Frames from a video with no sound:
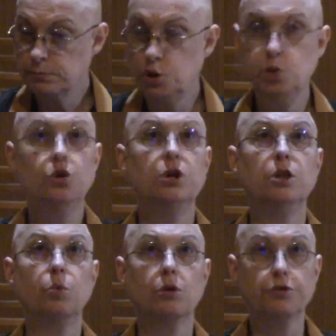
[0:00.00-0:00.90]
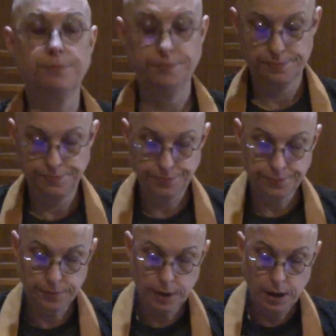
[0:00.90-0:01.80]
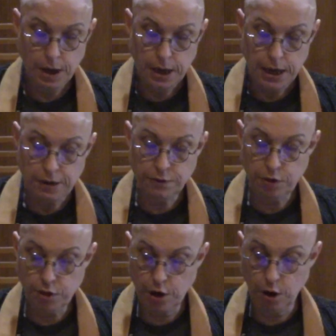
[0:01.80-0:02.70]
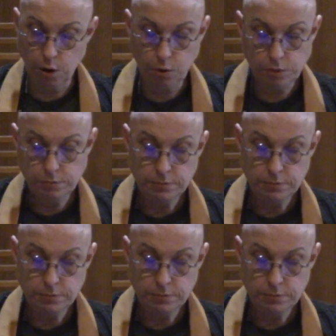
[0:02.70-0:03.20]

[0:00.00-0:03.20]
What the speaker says: do good in the world. Even though